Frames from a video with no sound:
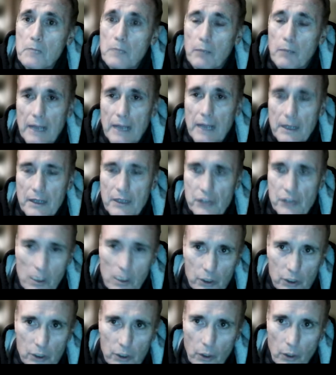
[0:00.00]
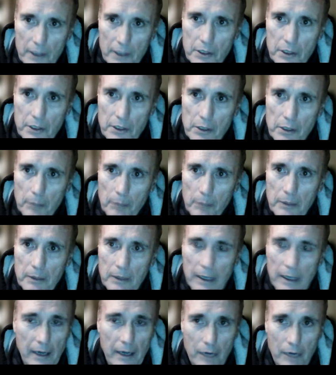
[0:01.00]
Plan C was going to Europe,
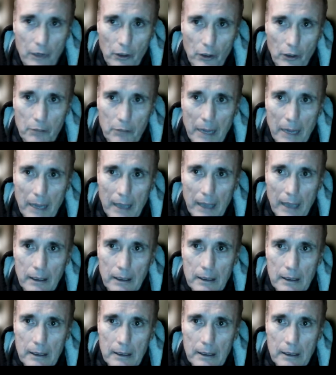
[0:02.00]
and I never looked back.